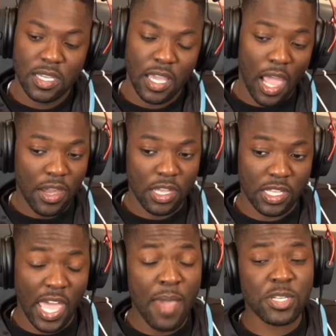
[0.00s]
And the
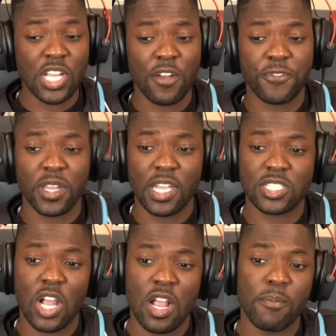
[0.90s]
gaming channel finna get
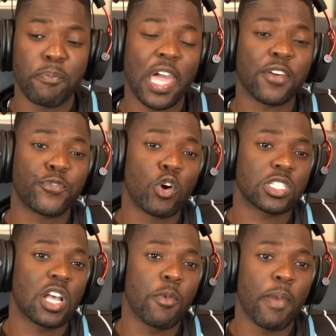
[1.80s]
turned back and
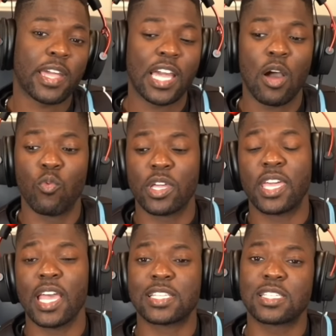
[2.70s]
forth, coming back out with
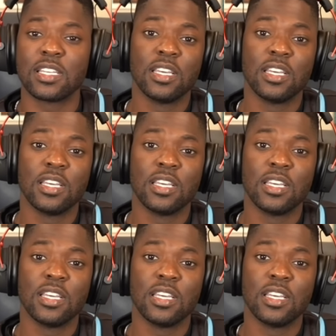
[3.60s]
guests